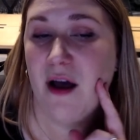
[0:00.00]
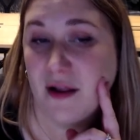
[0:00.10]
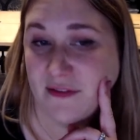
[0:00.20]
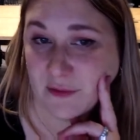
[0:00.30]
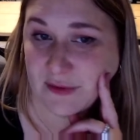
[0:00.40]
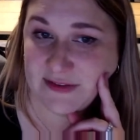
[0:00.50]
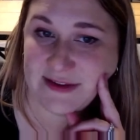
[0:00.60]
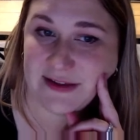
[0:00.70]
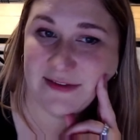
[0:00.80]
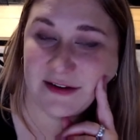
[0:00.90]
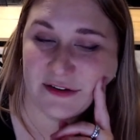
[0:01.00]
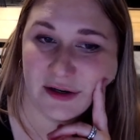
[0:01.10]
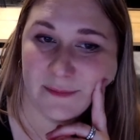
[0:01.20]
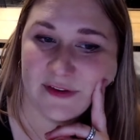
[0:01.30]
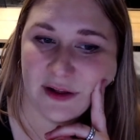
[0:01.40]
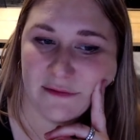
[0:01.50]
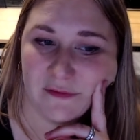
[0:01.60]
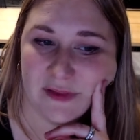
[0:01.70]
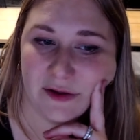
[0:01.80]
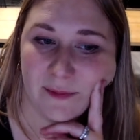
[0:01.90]
consequences in terms of
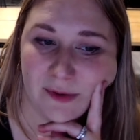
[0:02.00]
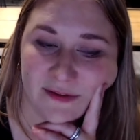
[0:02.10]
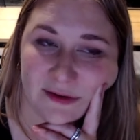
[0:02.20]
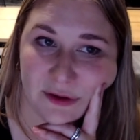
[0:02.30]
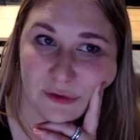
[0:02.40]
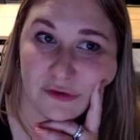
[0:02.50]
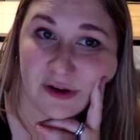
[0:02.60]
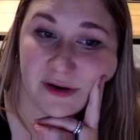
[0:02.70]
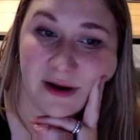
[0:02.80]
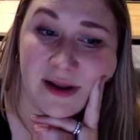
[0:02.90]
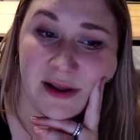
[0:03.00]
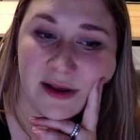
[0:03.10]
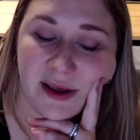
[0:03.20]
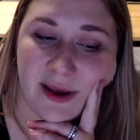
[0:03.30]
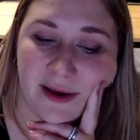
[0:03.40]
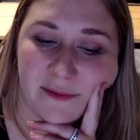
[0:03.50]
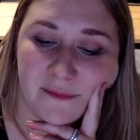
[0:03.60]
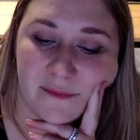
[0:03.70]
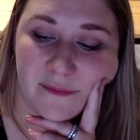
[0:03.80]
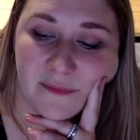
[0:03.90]
legal prosecution
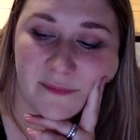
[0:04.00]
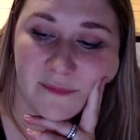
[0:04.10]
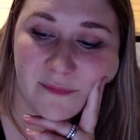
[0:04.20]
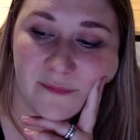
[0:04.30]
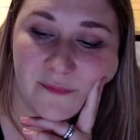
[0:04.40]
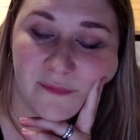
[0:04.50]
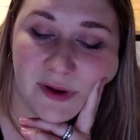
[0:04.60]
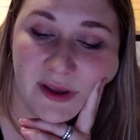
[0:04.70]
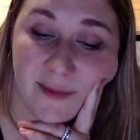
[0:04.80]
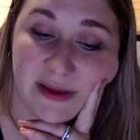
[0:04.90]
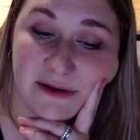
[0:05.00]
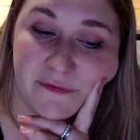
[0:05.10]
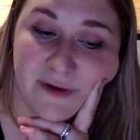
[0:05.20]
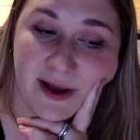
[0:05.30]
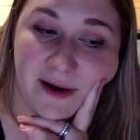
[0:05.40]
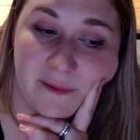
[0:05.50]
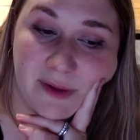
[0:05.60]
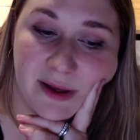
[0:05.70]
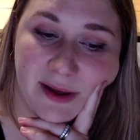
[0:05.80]
coming from